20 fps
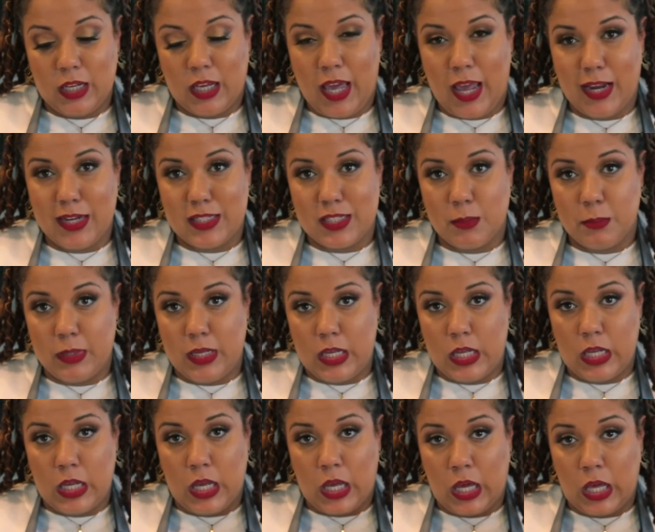cake to be
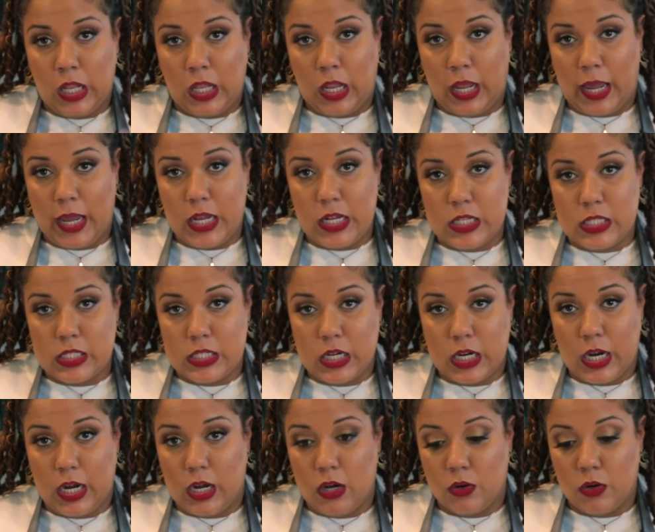glazed
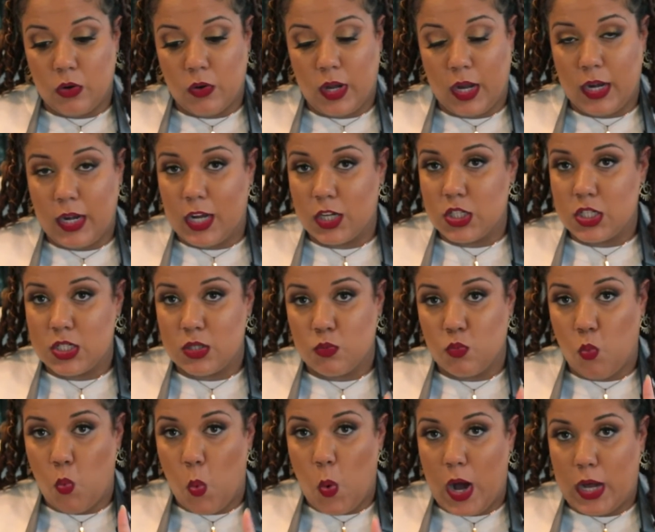out, okay? Not just
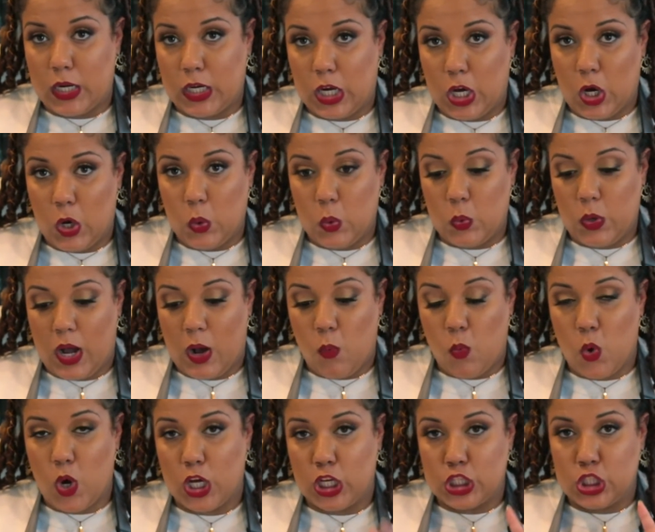one coat, I
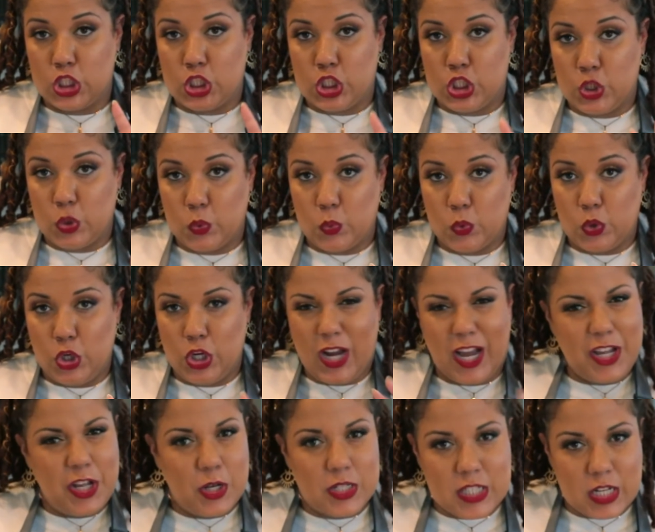want two. You know
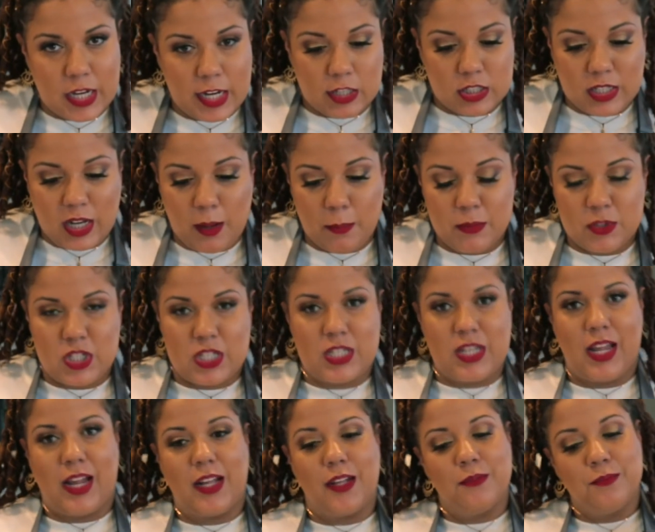how you go to the nail shop and she's
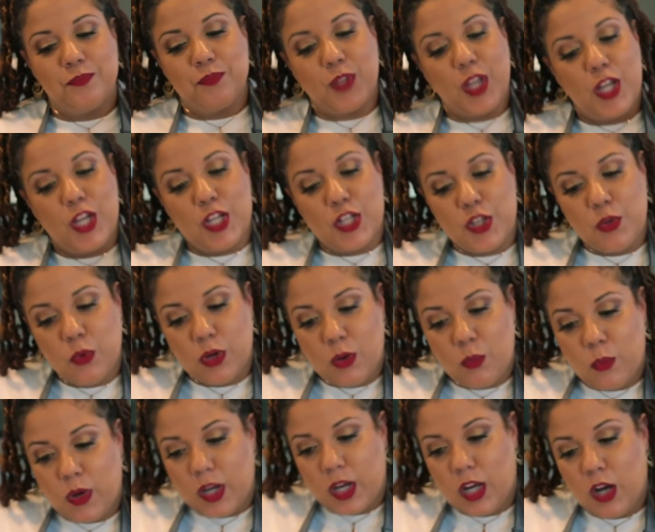like, you
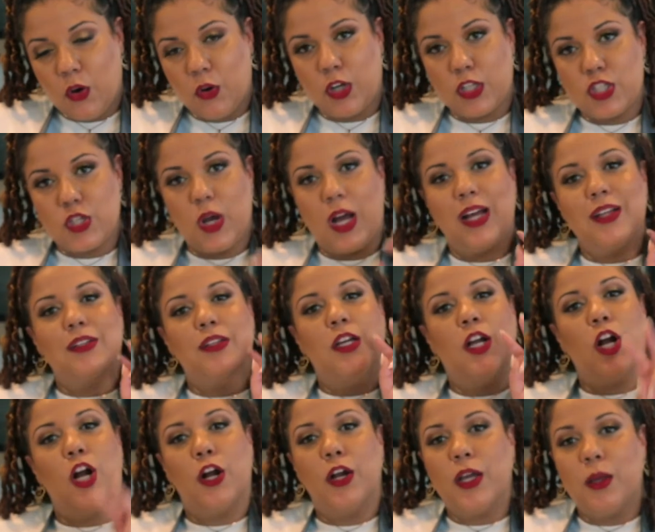want one coat or two?
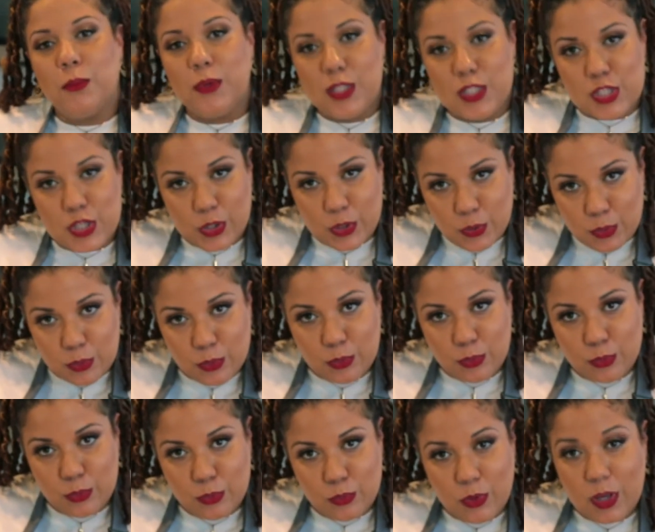Girl, give me
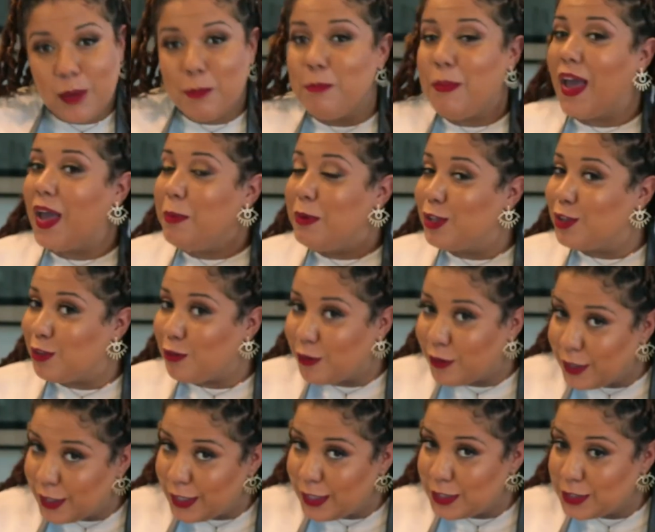two, maybe
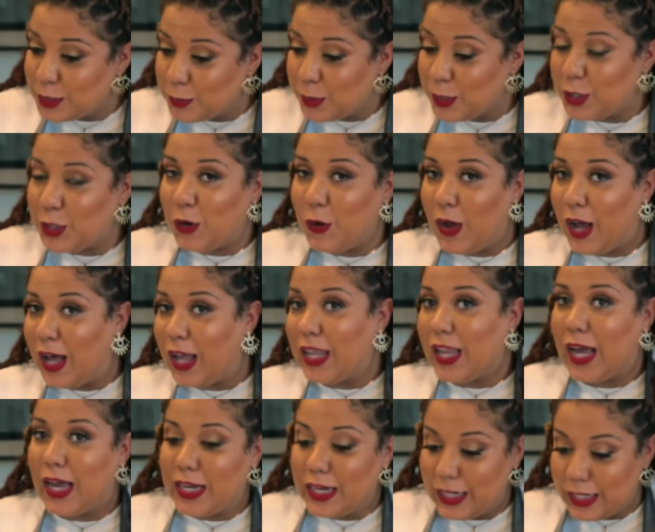three, depending on how
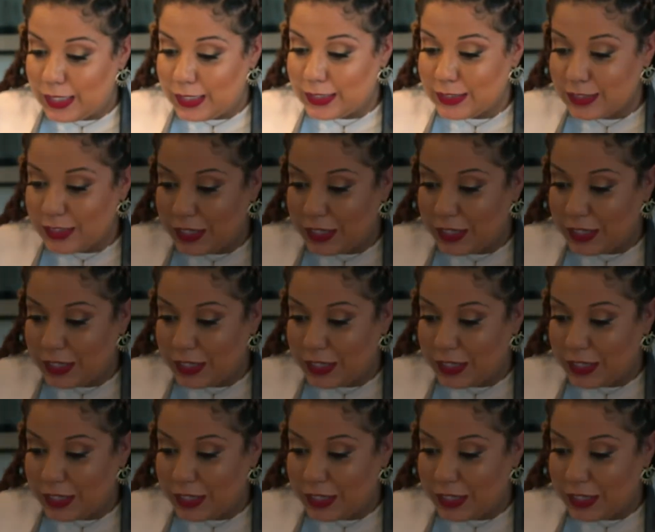light it is,